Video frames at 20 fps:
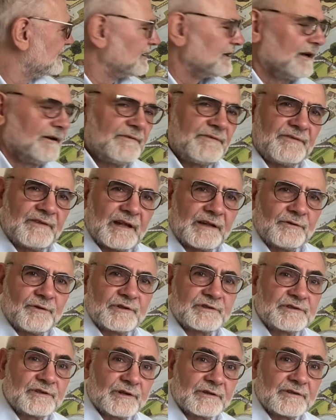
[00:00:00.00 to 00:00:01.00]
If that
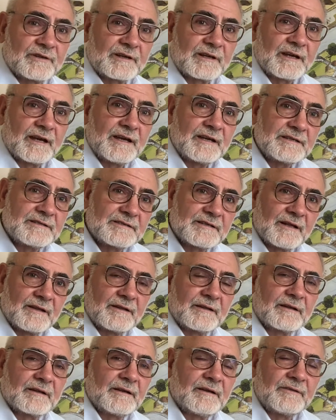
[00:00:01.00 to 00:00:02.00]
is not the case,
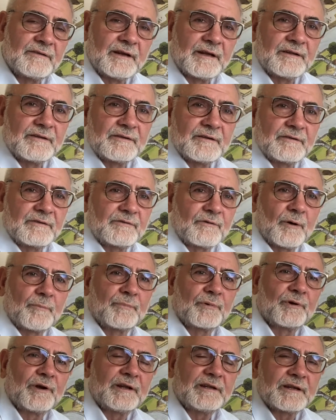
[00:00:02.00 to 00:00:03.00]
then this
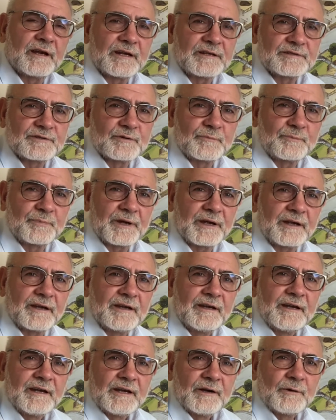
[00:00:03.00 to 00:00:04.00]
operator has to pay.
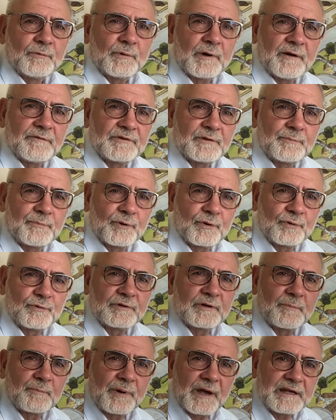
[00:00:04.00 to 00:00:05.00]
We have the
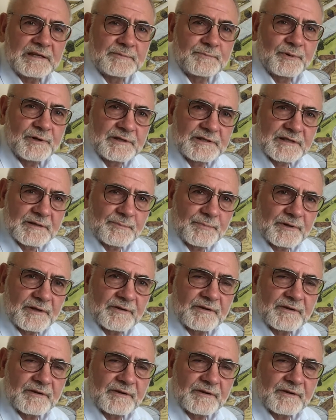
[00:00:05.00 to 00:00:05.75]
polluter pays principle.